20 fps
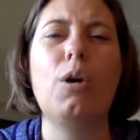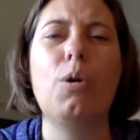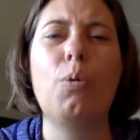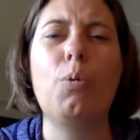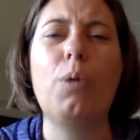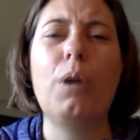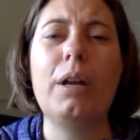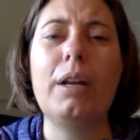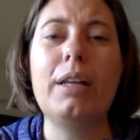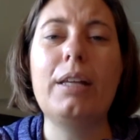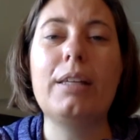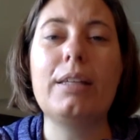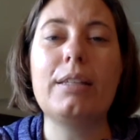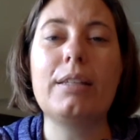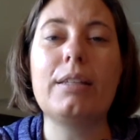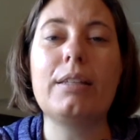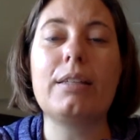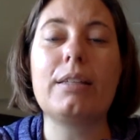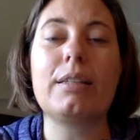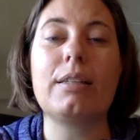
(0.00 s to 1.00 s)
what is
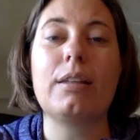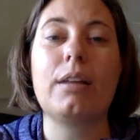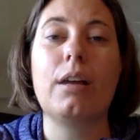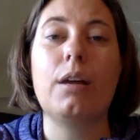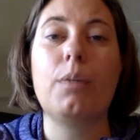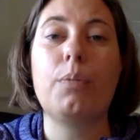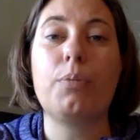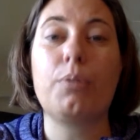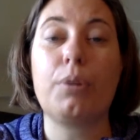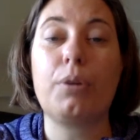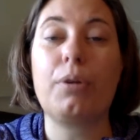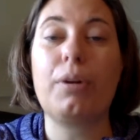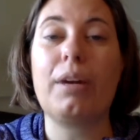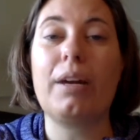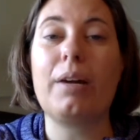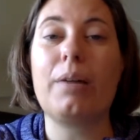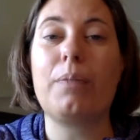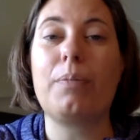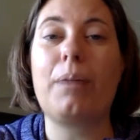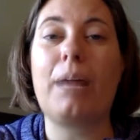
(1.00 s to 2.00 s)
this
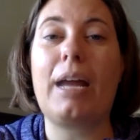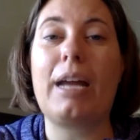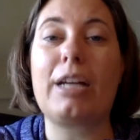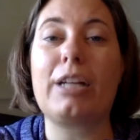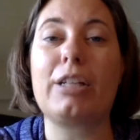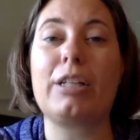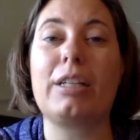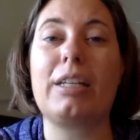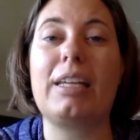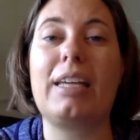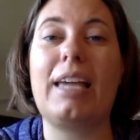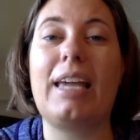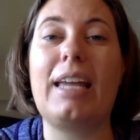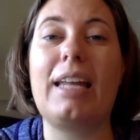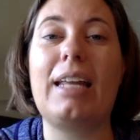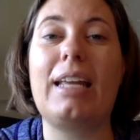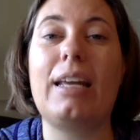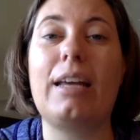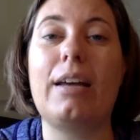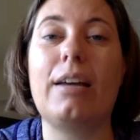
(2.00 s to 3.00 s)
program actually
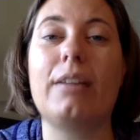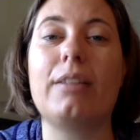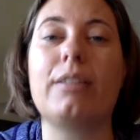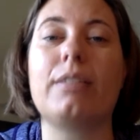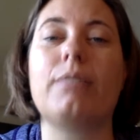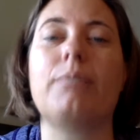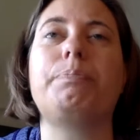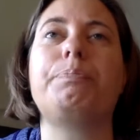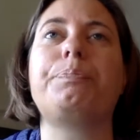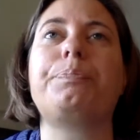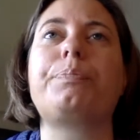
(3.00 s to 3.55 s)
gaining us